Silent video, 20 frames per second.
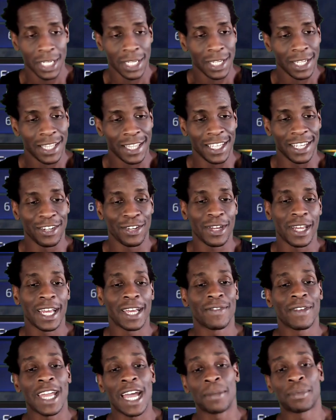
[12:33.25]
Then you have
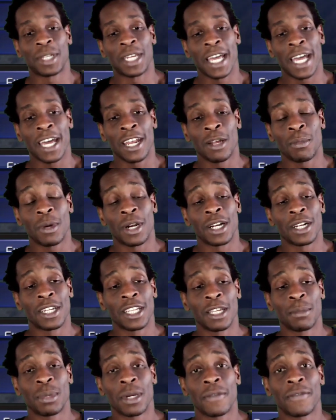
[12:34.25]
Captain Atom, our
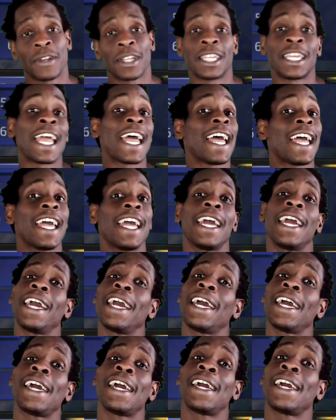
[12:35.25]
debuffer,
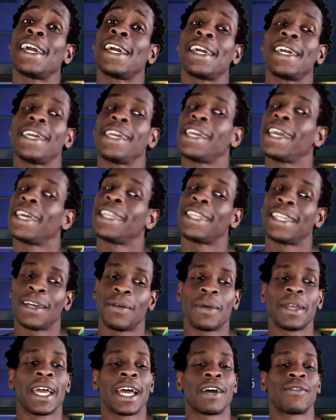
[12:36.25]
yay! And then we
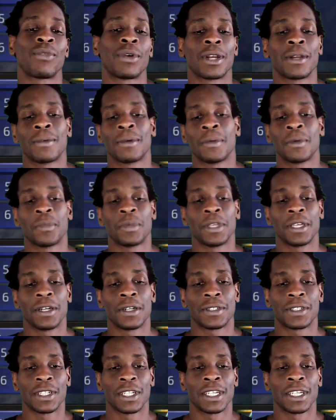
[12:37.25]
have Wonder Woman POT.